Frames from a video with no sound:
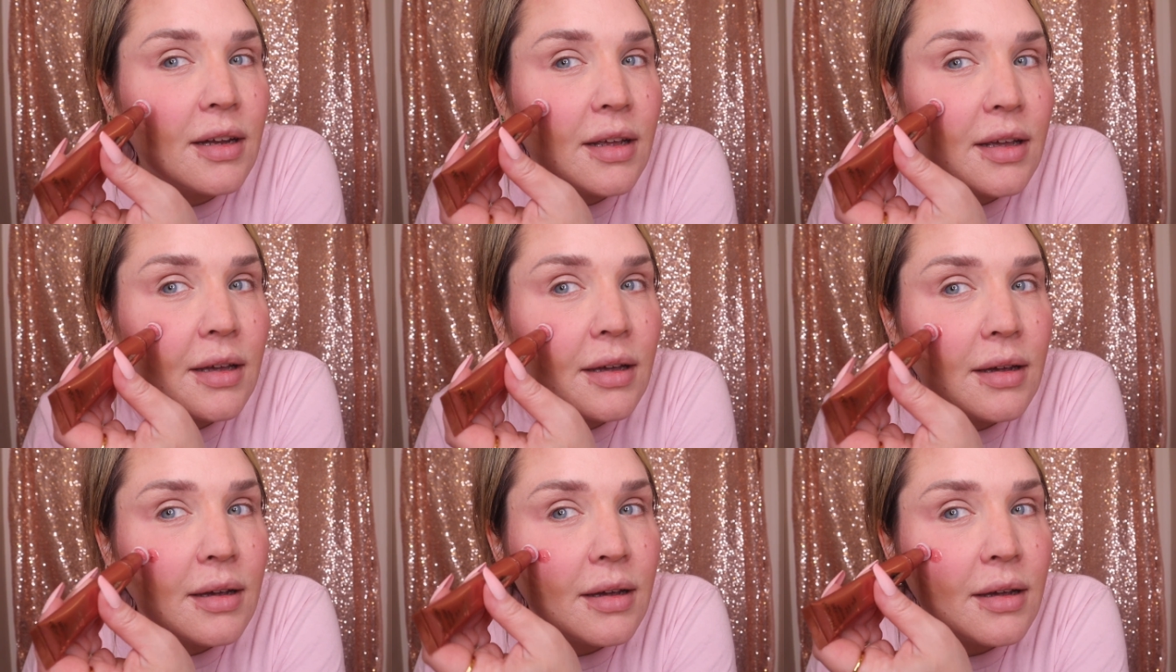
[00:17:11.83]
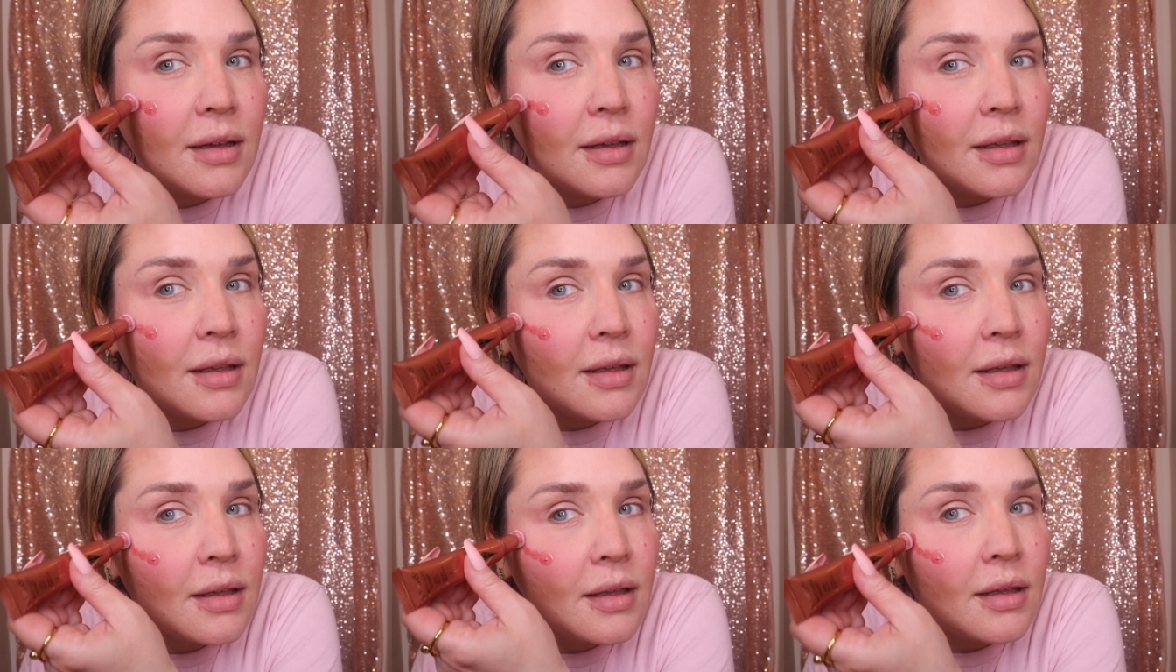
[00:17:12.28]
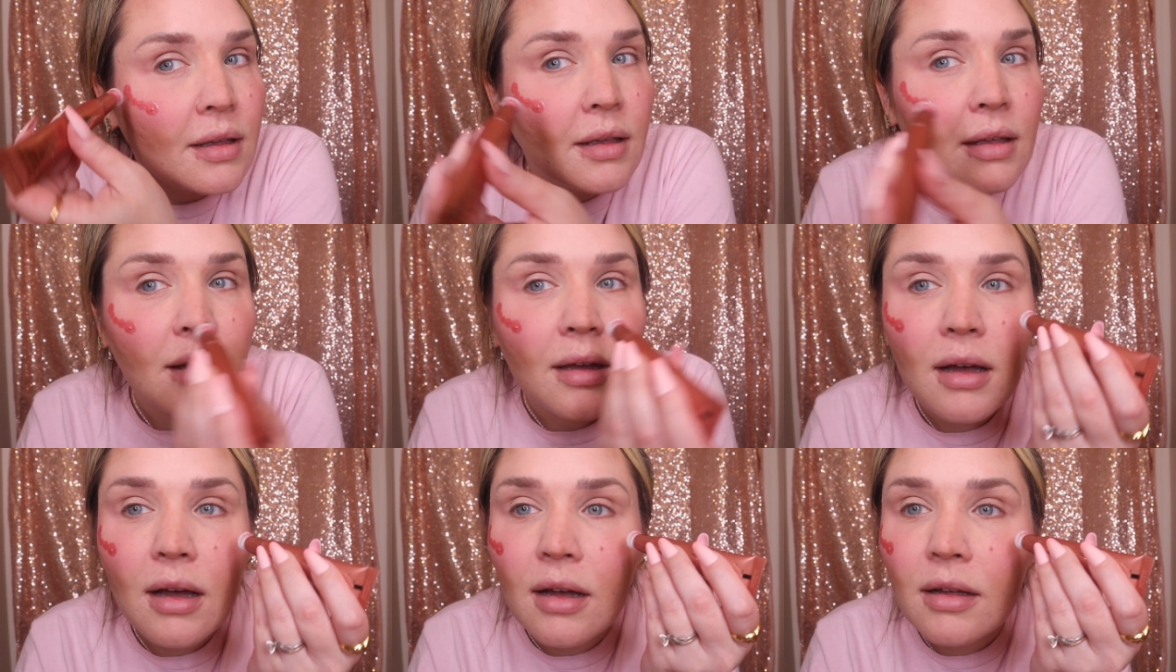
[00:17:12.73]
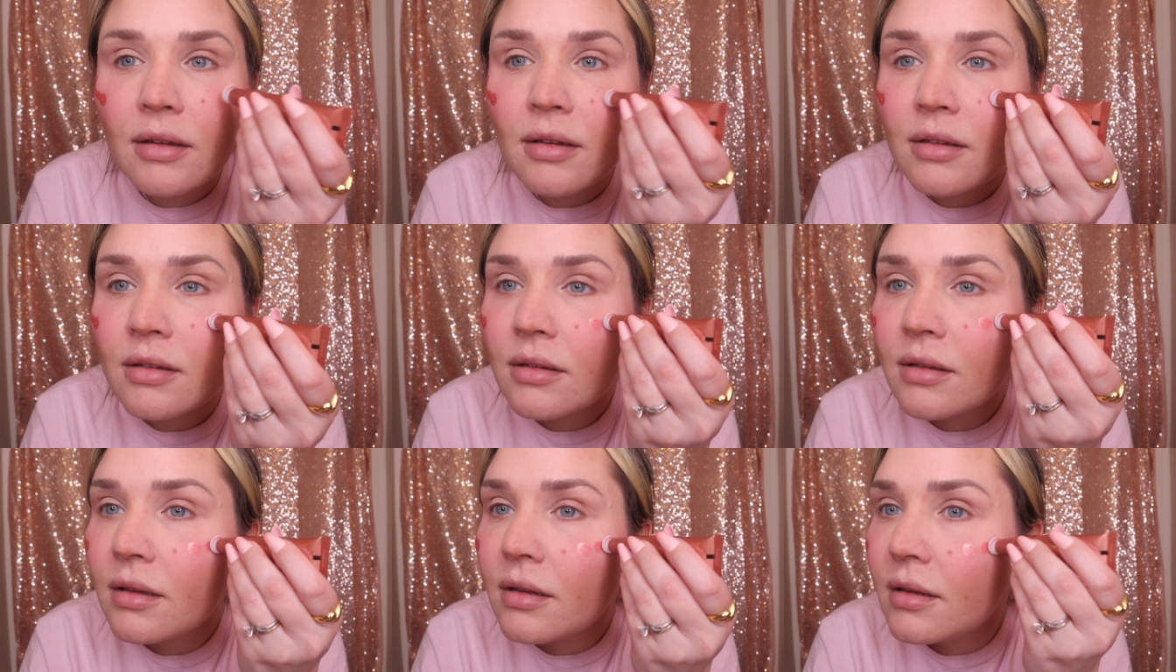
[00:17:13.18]
I'm
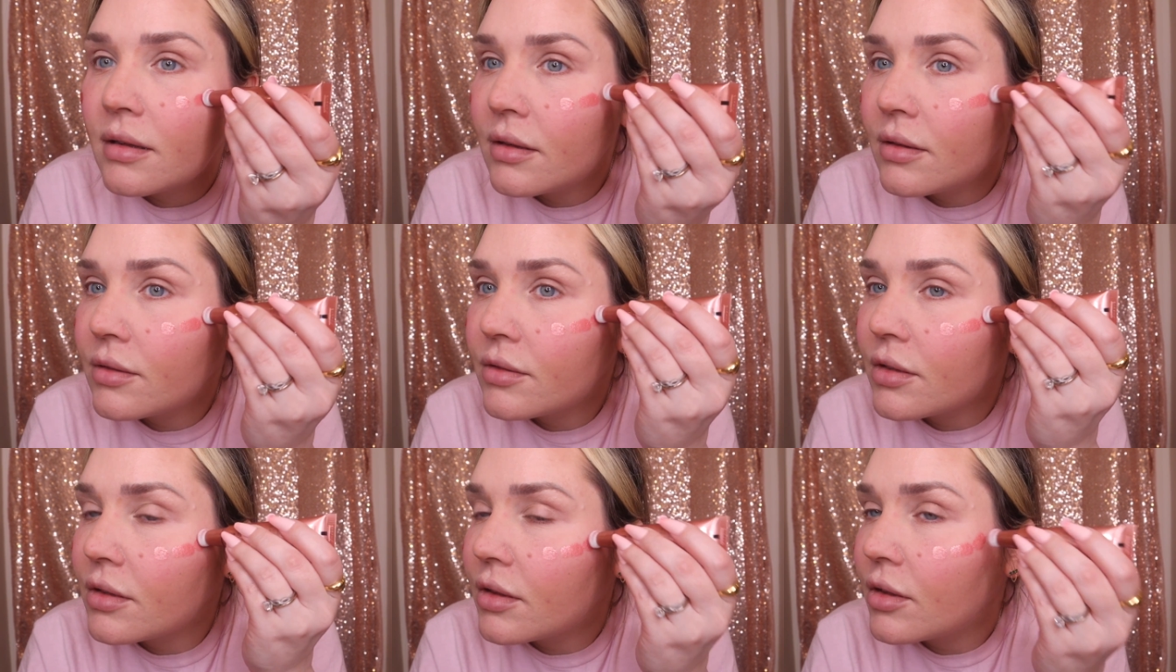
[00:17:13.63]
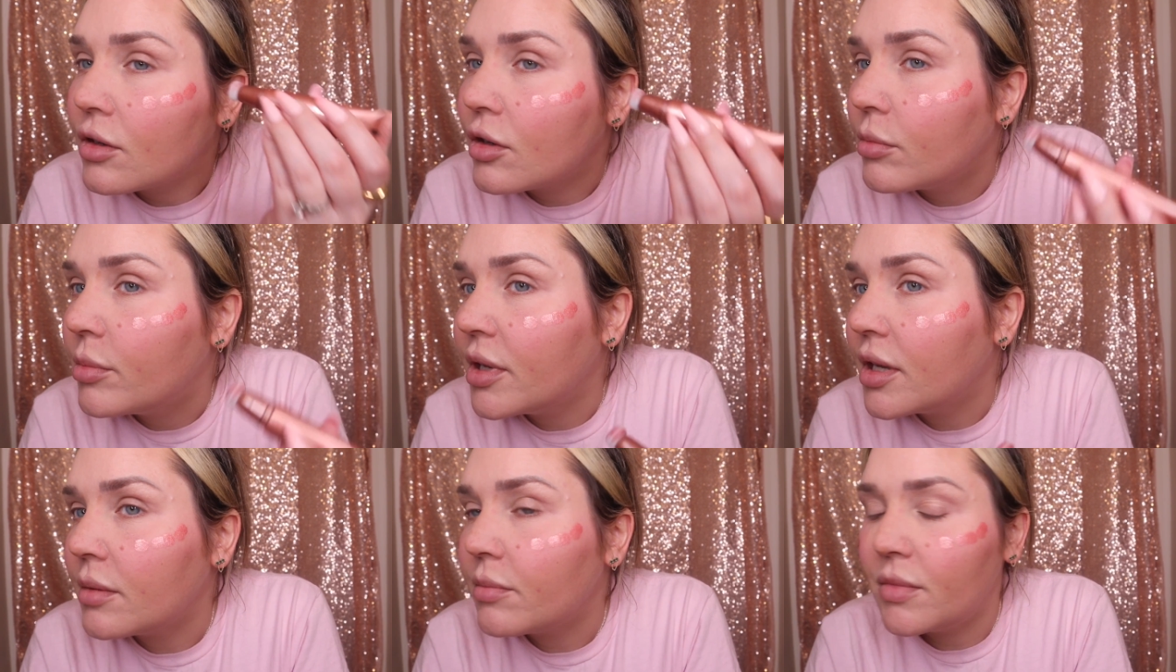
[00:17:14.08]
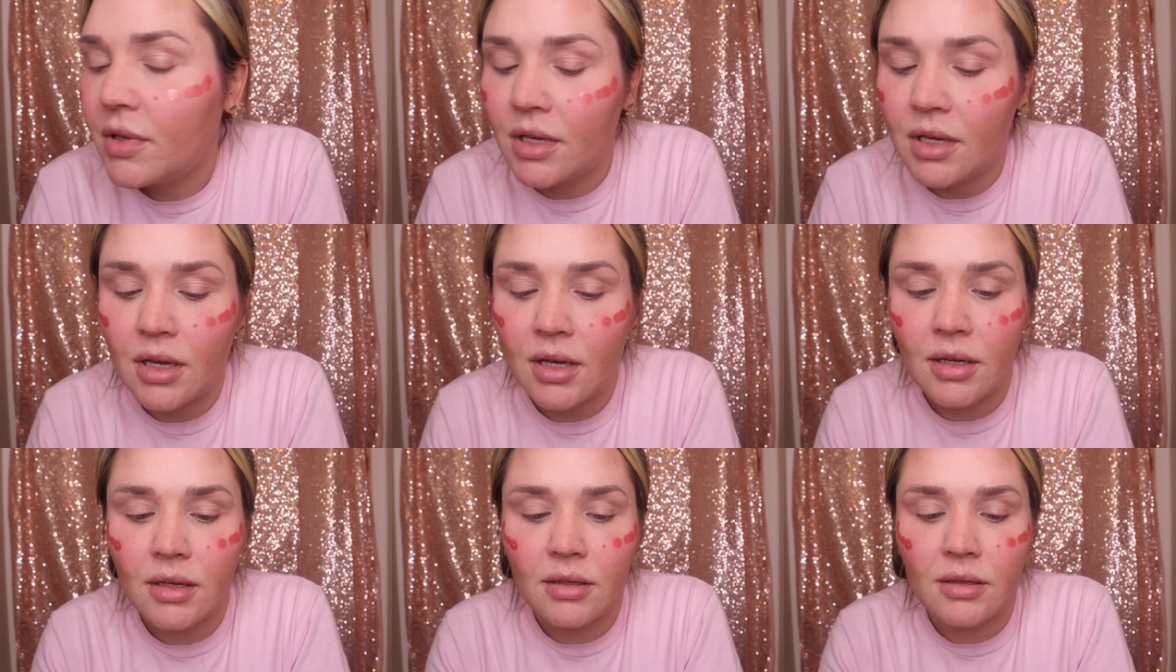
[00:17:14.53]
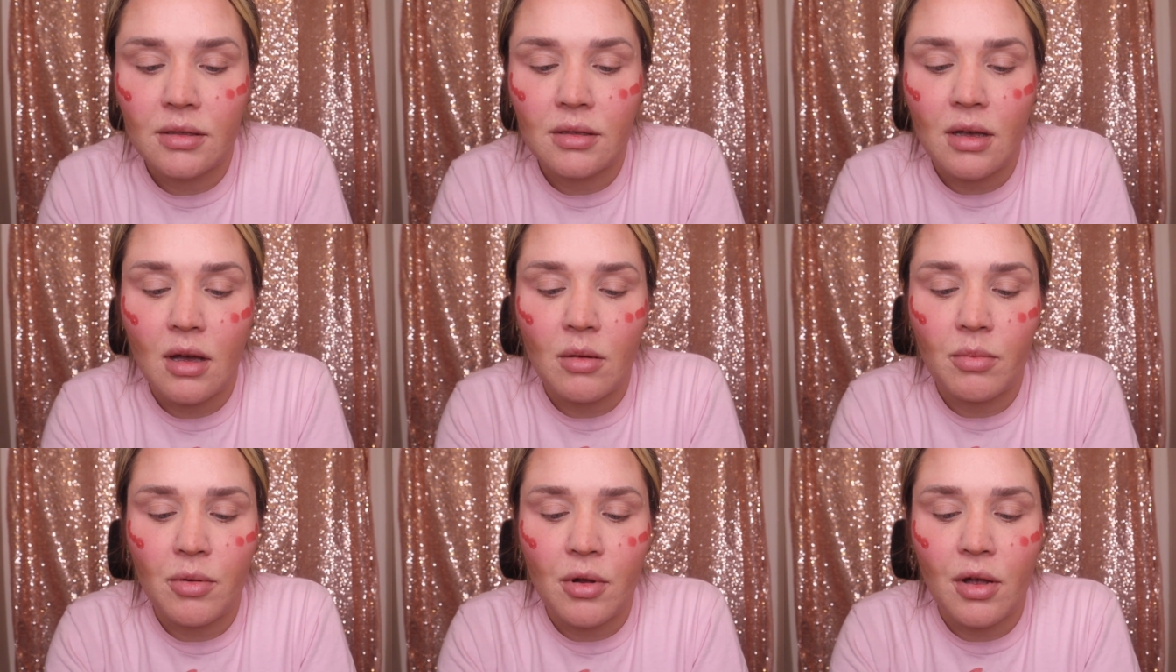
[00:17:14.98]
just gonna use a little bit because
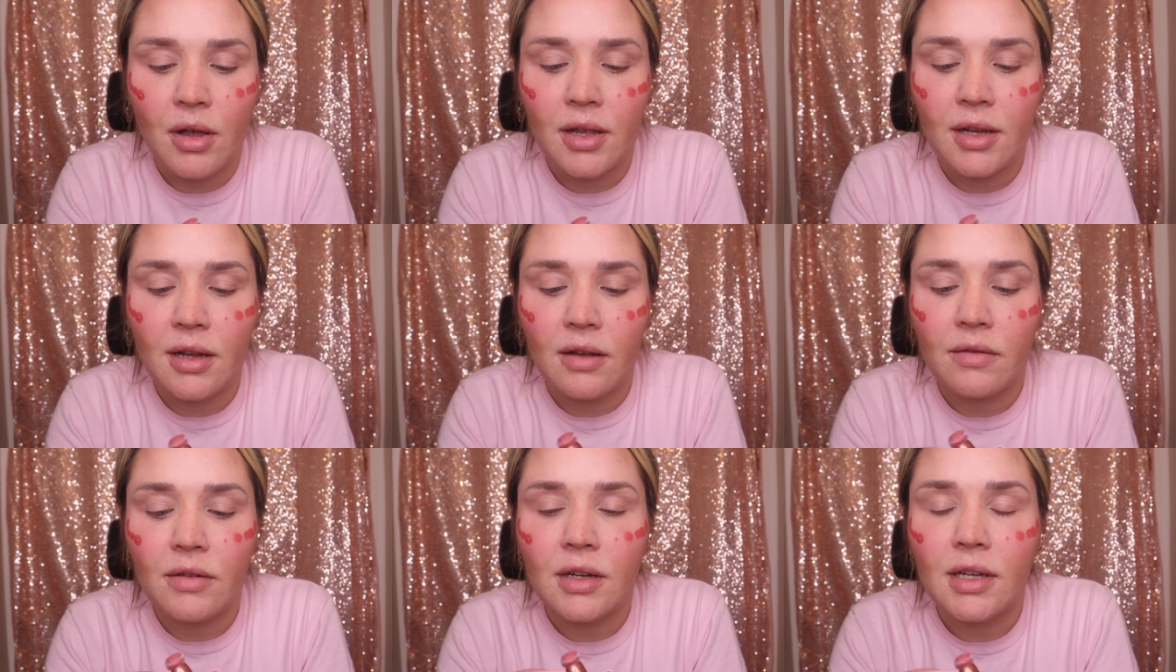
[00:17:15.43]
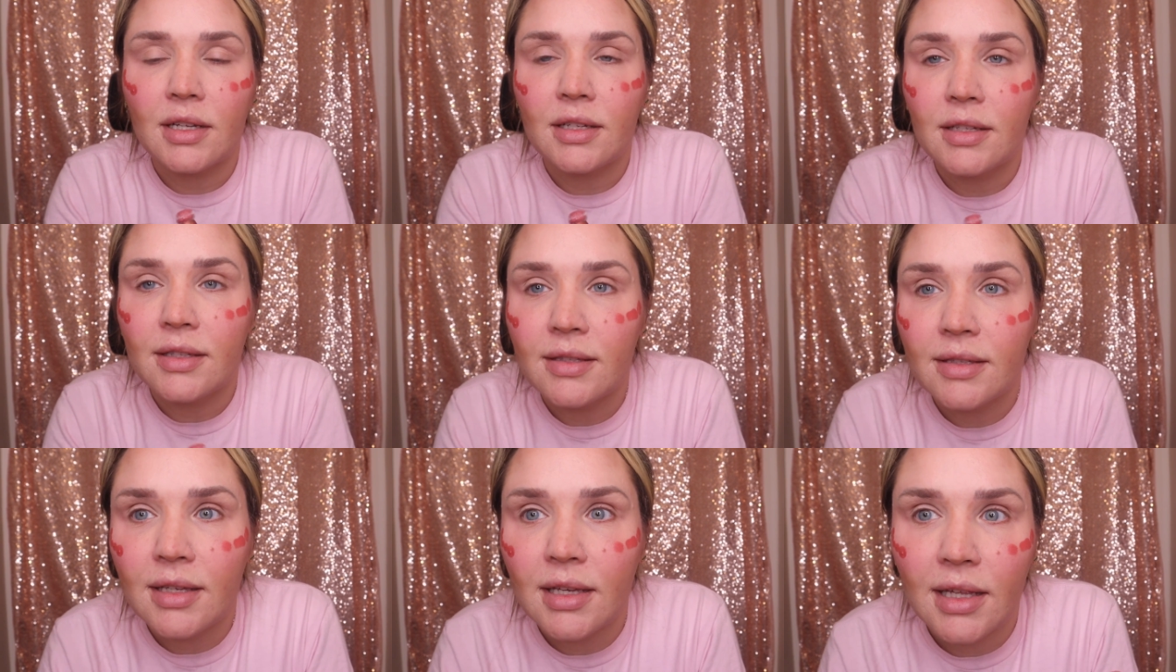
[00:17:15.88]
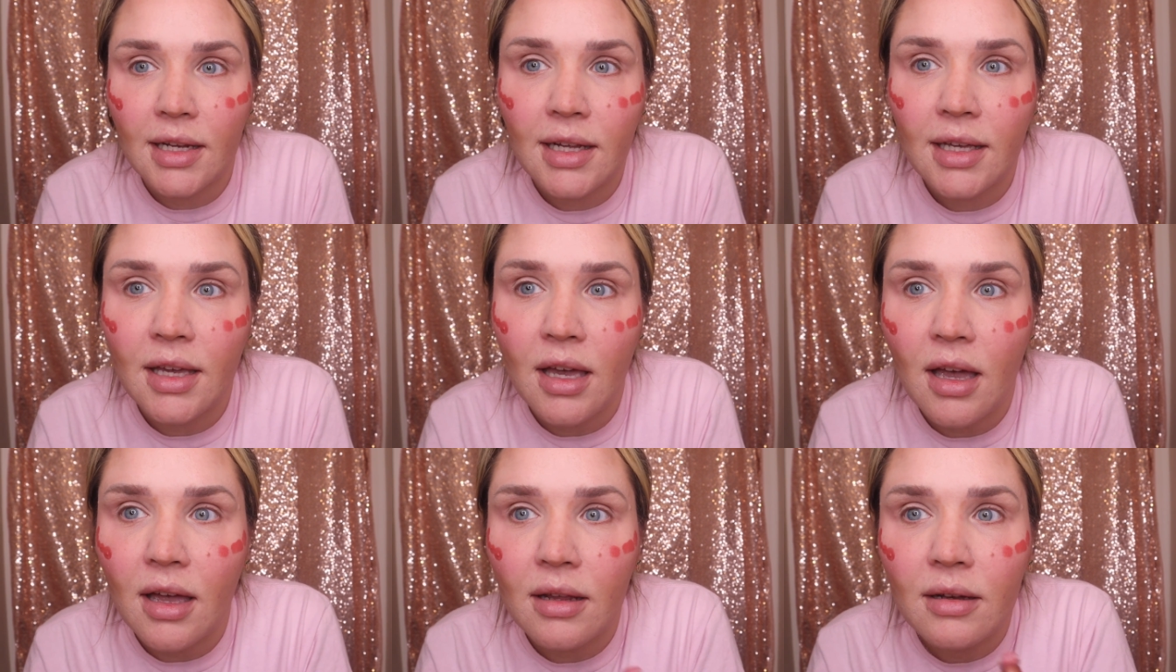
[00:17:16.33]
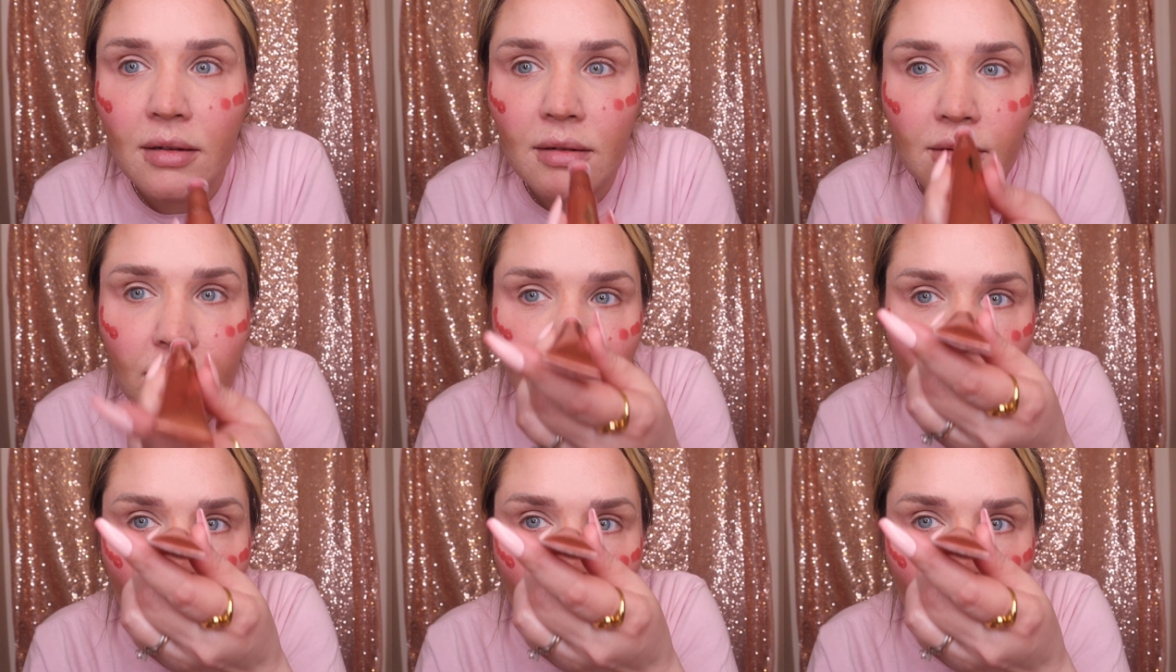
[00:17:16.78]
I'll probably never get to see it again.